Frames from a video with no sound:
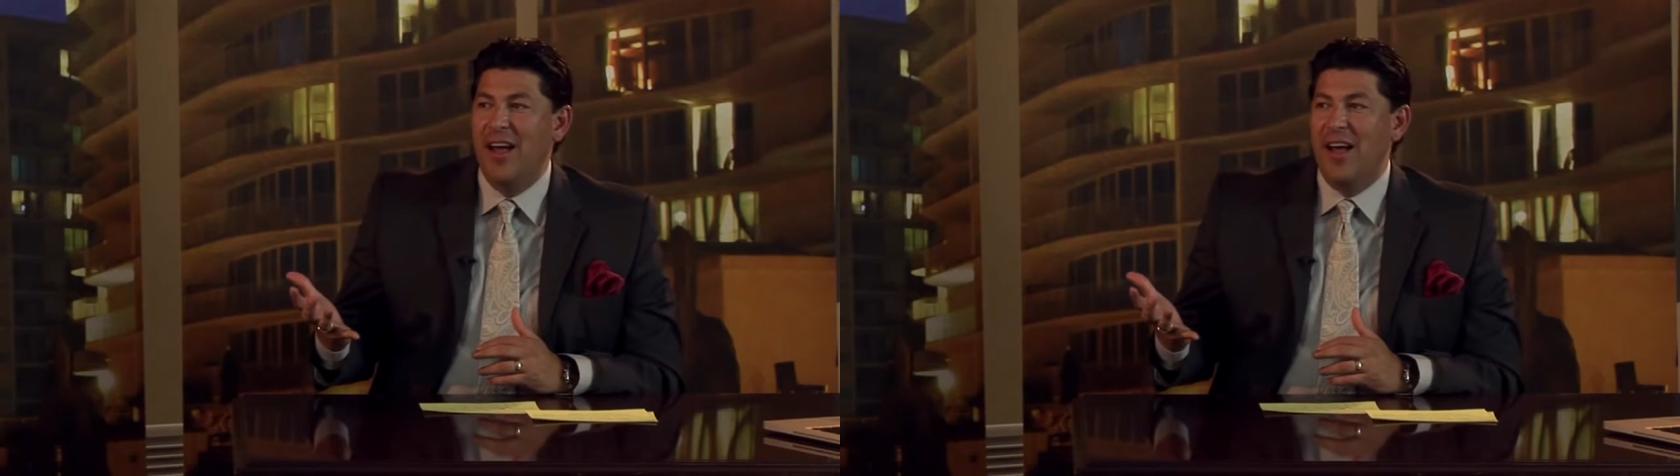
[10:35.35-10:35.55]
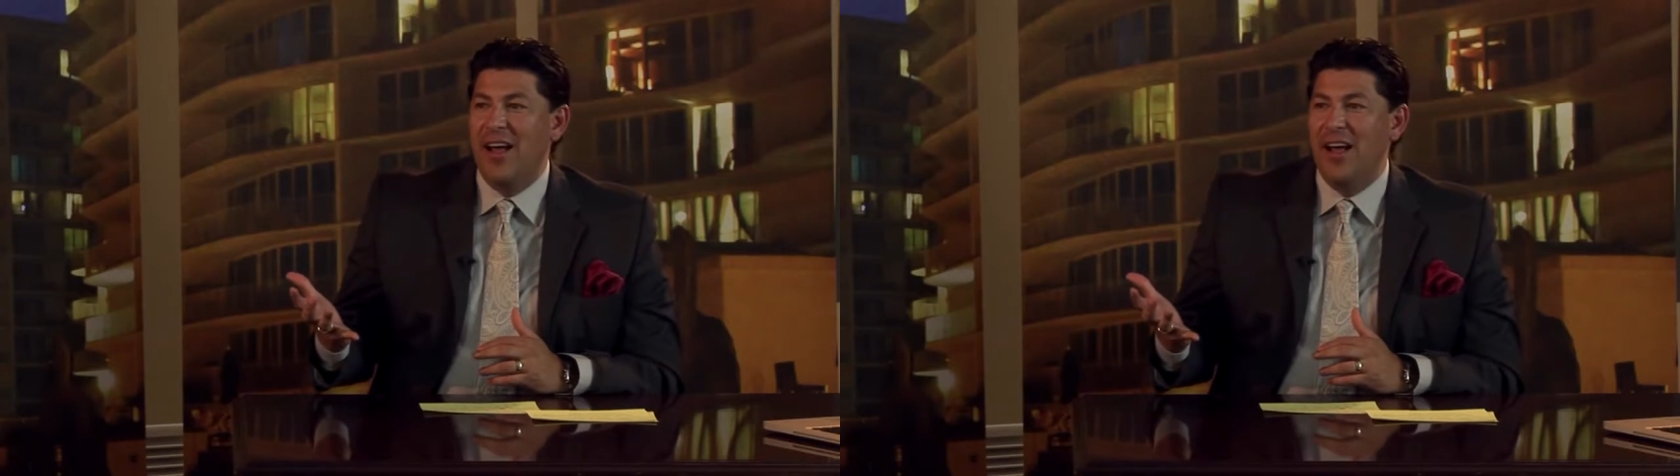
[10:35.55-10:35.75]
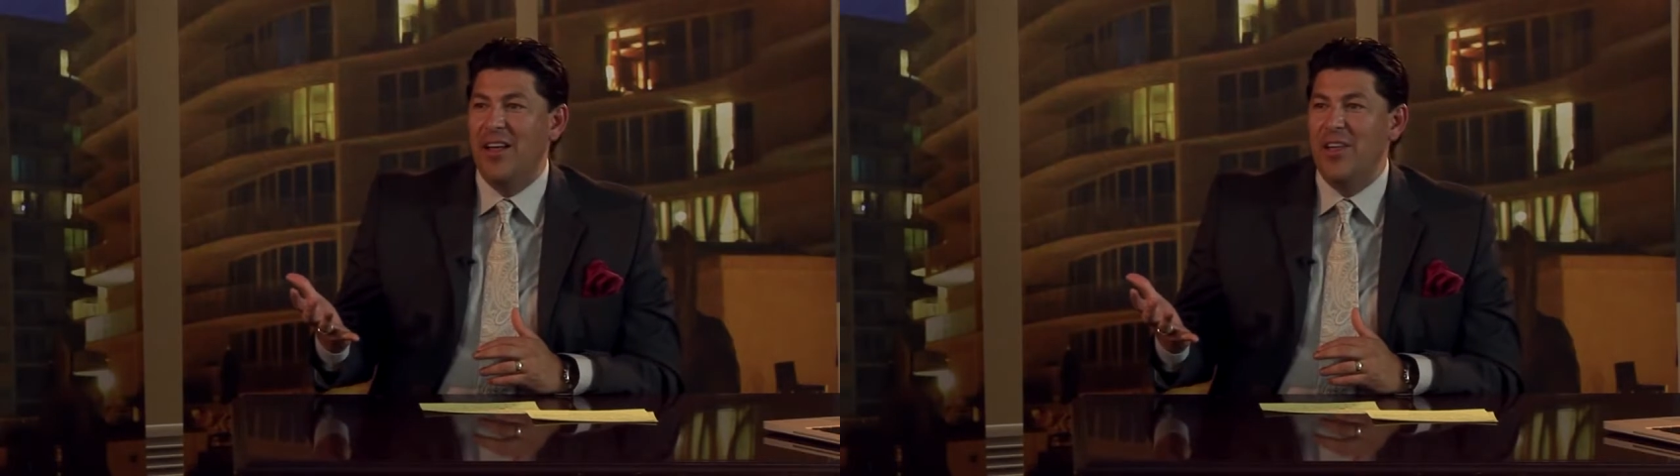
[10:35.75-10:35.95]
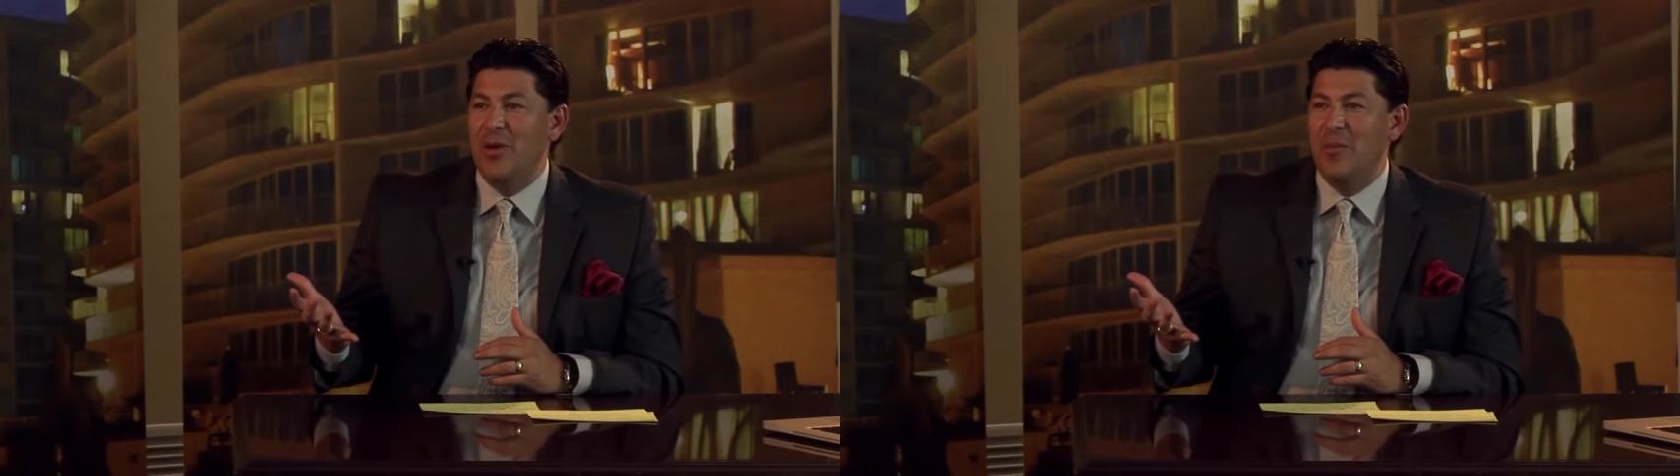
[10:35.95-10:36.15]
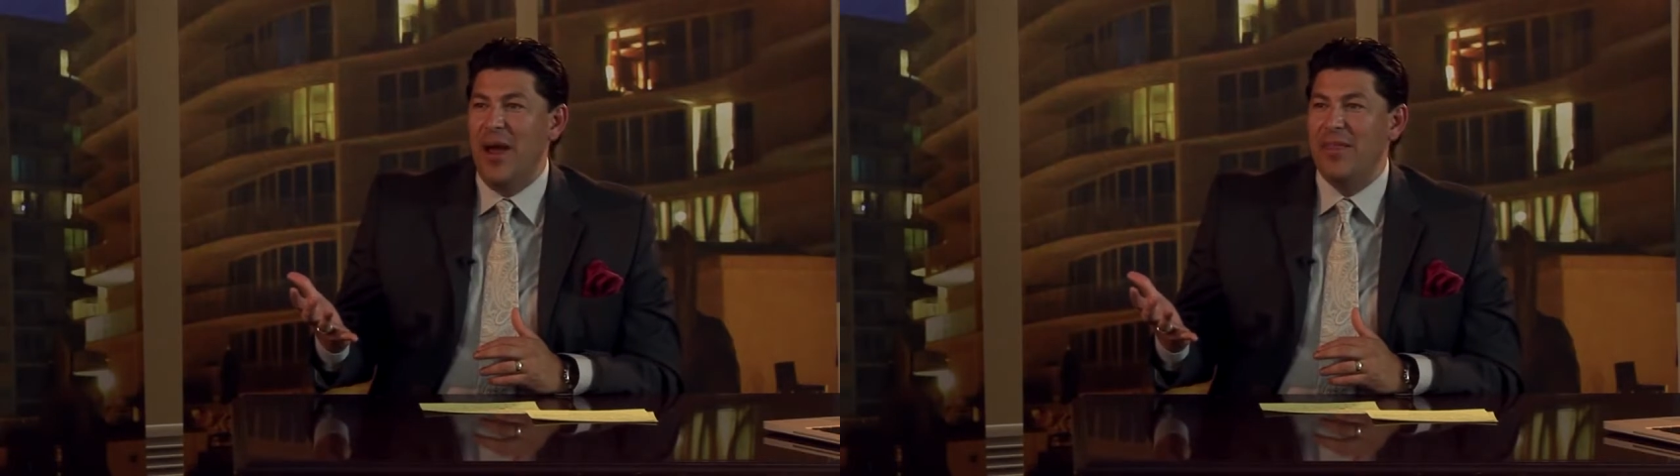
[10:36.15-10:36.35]
uh,
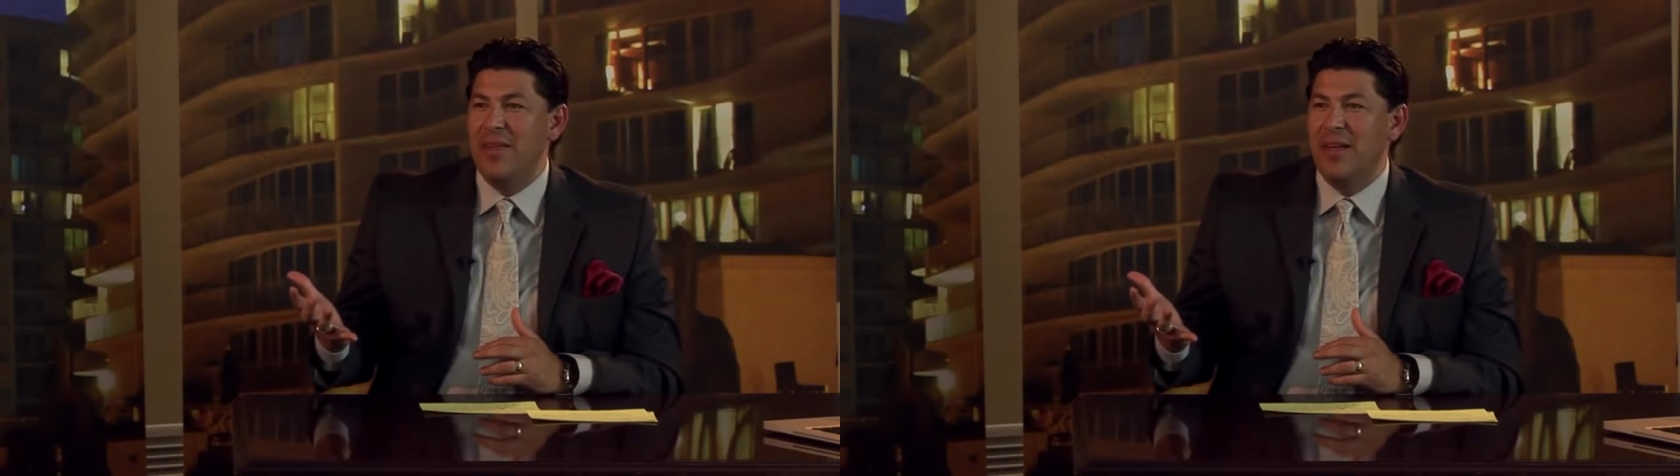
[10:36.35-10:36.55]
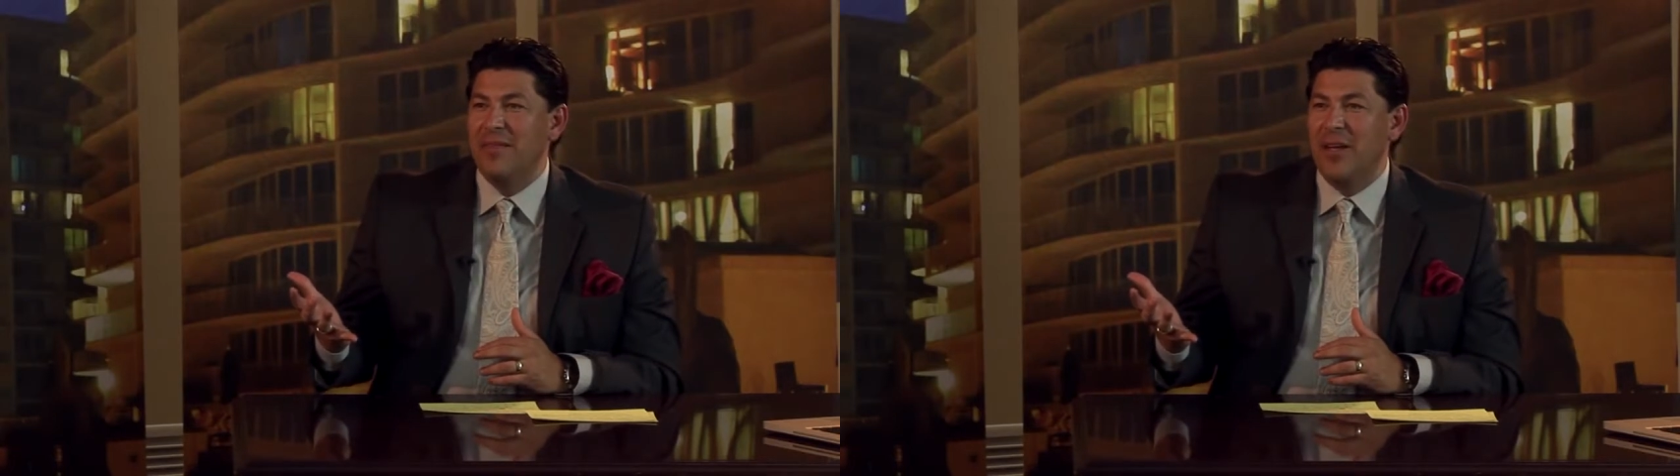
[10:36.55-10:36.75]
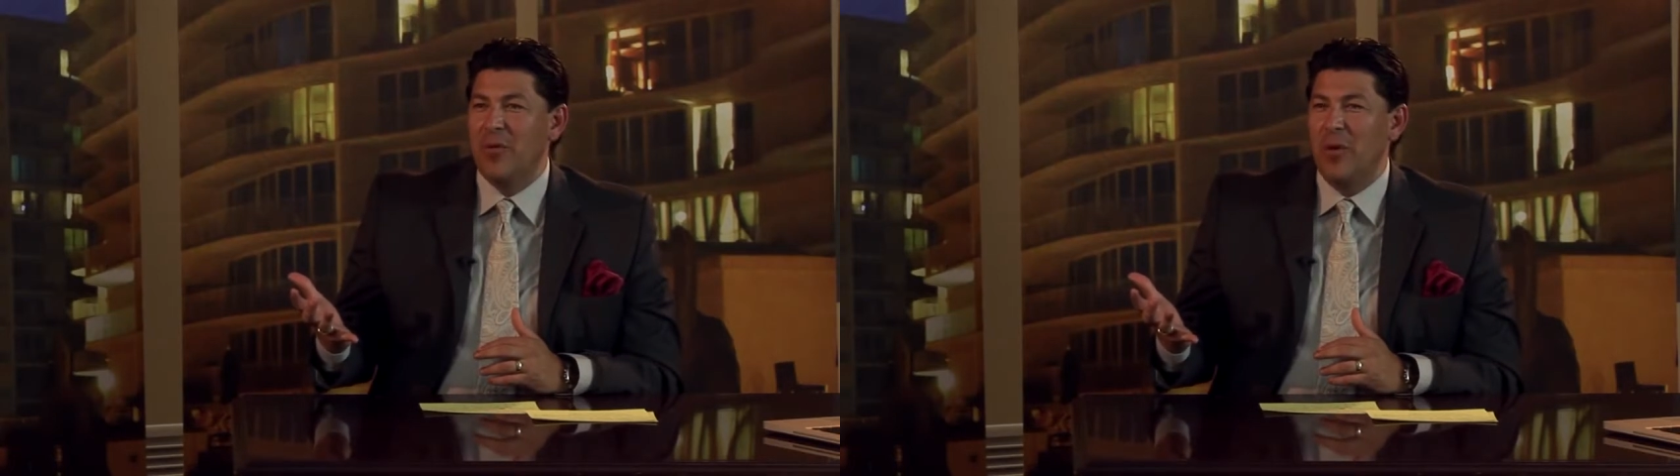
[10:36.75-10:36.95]
you might think of like,